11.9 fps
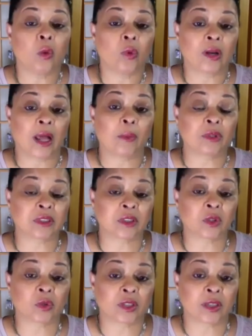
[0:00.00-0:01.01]
when I was a
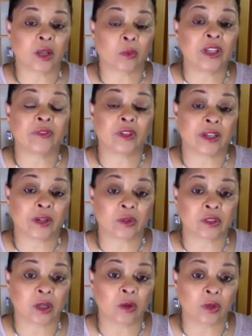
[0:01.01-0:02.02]
little kid, we lived in
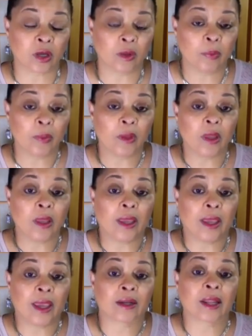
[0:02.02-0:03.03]
Arizona,
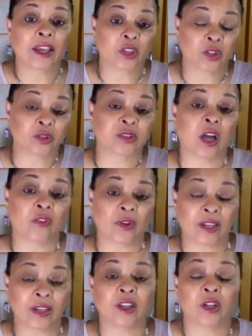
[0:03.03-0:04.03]
and like yourself,
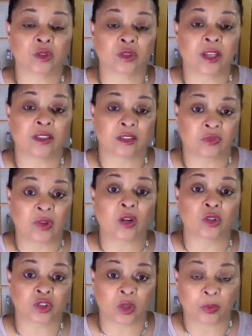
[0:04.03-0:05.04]
I didn't understand
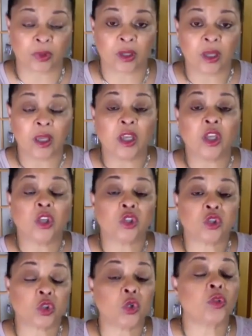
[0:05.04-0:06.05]
disfellowshipping,
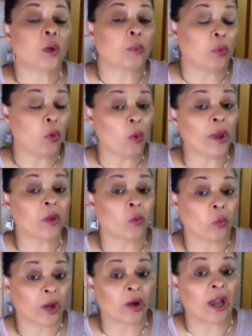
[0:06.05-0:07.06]
to the point
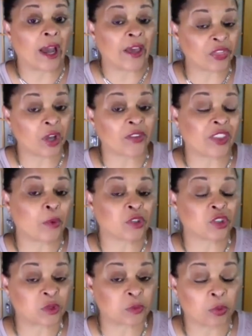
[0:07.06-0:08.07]
where I thought they were
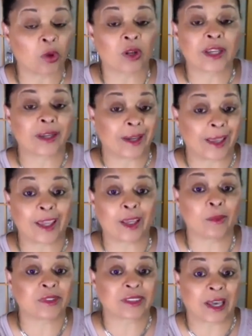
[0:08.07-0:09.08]
just pulling
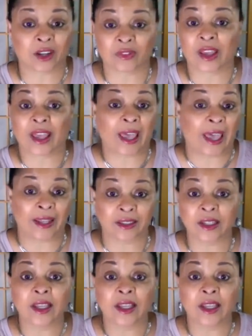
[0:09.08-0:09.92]
names out of a hat